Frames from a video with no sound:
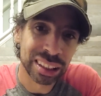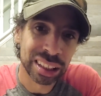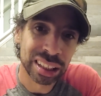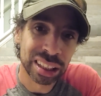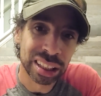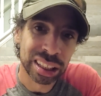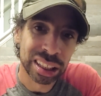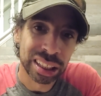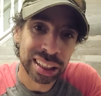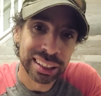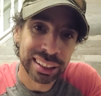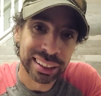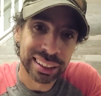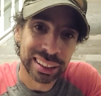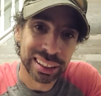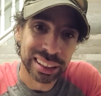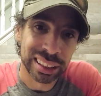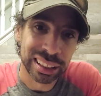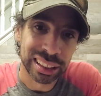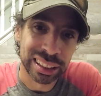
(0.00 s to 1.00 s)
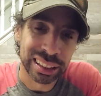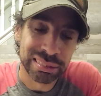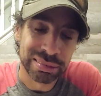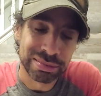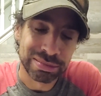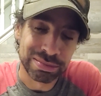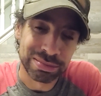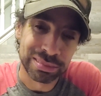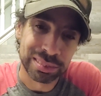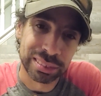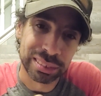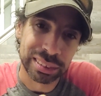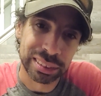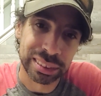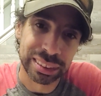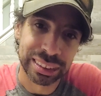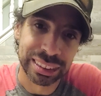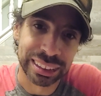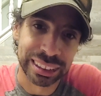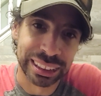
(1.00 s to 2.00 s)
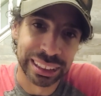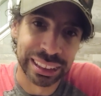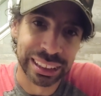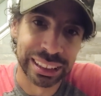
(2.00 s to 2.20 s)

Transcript: Nothing is said.